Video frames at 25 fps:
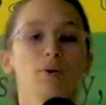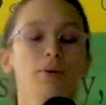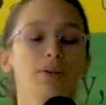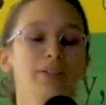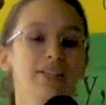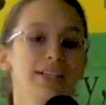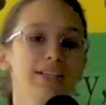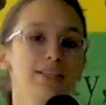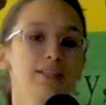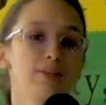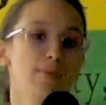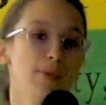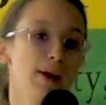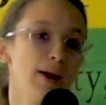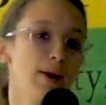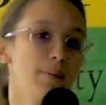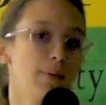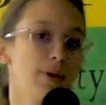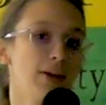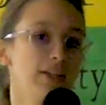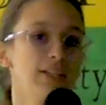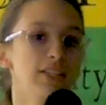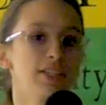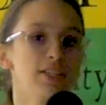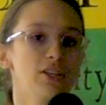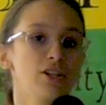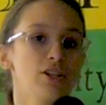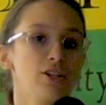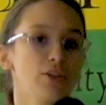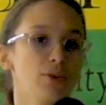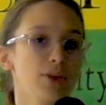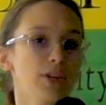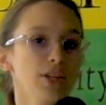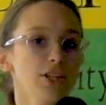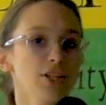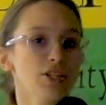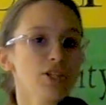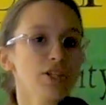would like to make a monetary
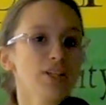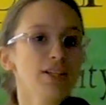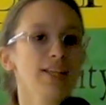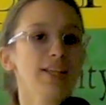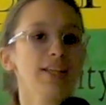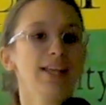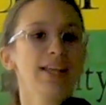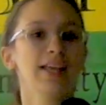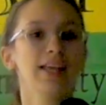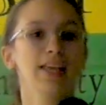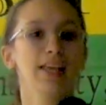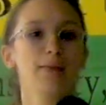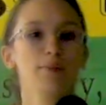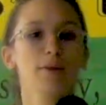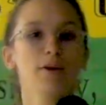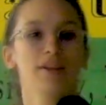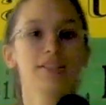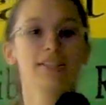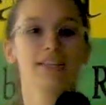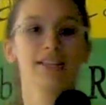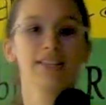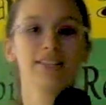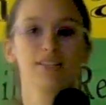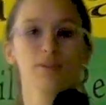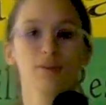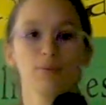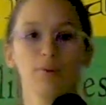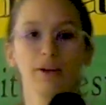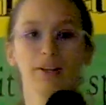donation, email Tessa